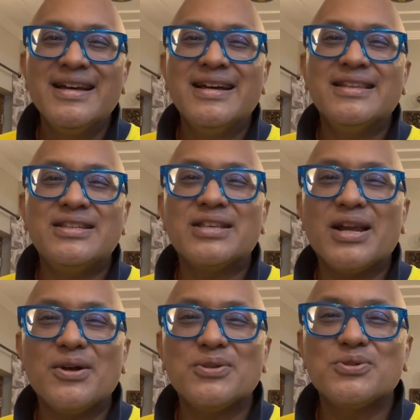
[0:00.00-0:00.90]
These are
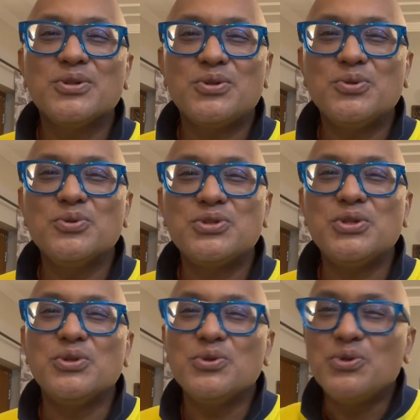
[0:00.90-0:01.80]
also the tools
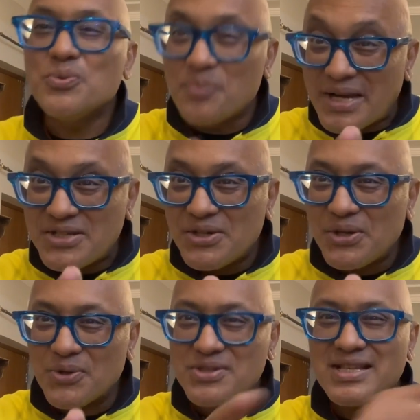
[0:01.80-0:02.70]
you need to measure
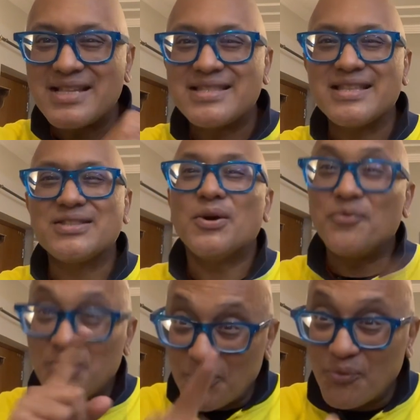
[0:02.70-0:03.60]
your success
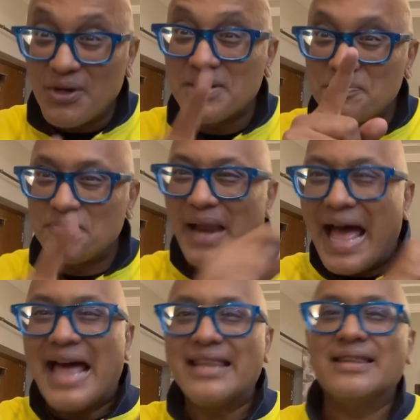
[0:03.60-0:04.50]
of your work
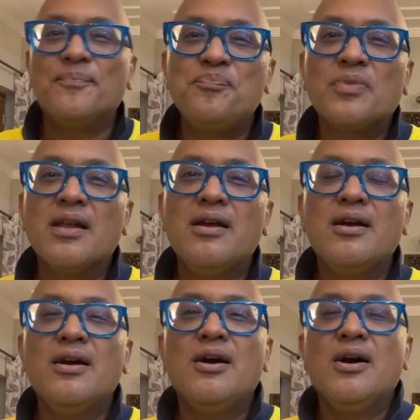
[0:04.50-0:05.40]
plan.
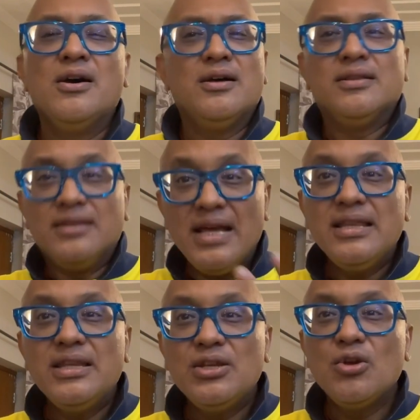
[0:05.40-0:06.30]

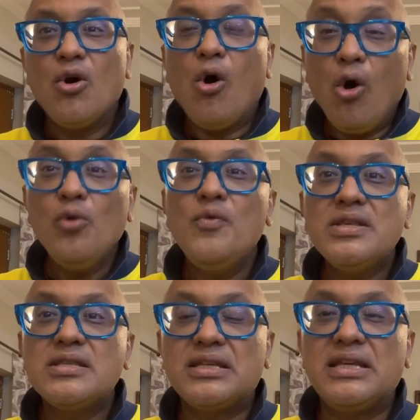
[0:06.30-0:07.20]
Then
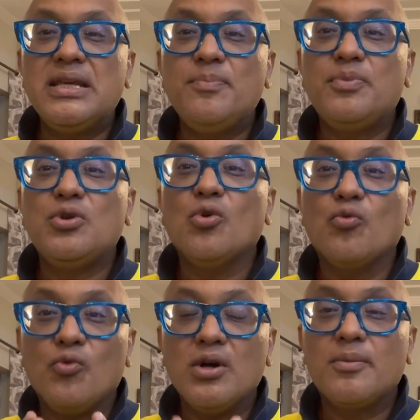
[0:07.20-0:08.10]
always keep your
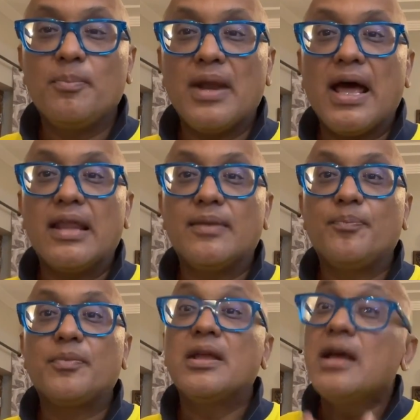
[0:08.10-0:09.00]
work plan
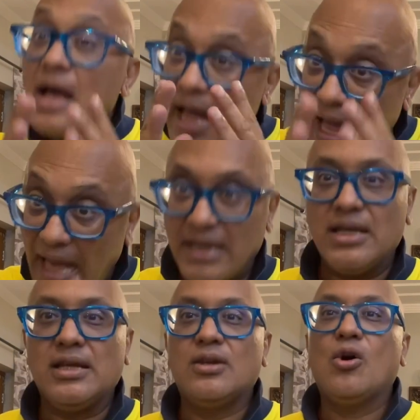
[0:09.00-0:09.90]

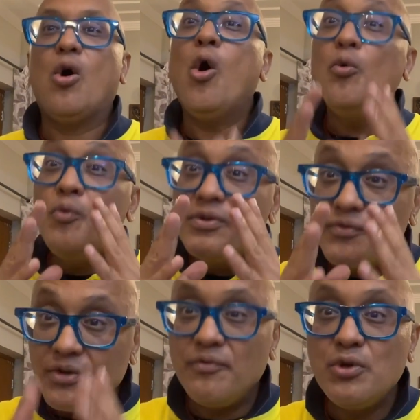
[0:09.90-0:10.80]
handy.
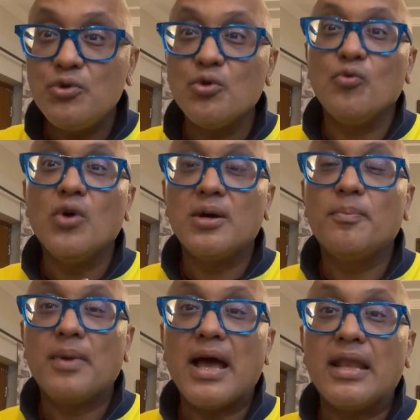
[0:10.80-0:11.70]
Always review your
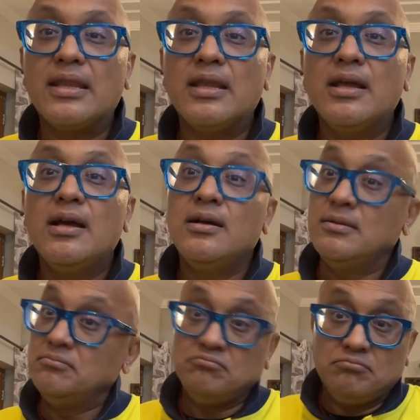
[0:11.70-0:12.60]
work plan,
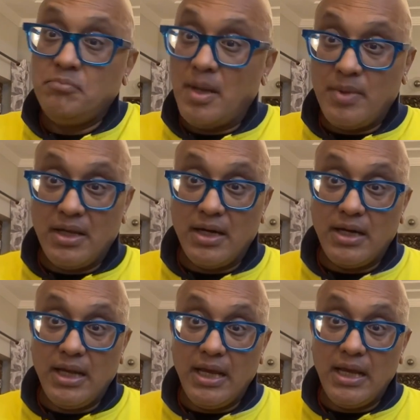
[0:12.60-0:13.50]
maybe in a
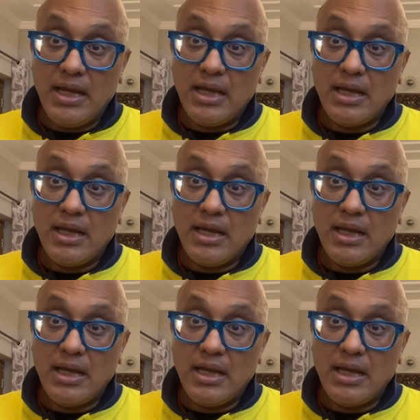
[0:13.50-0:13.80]
day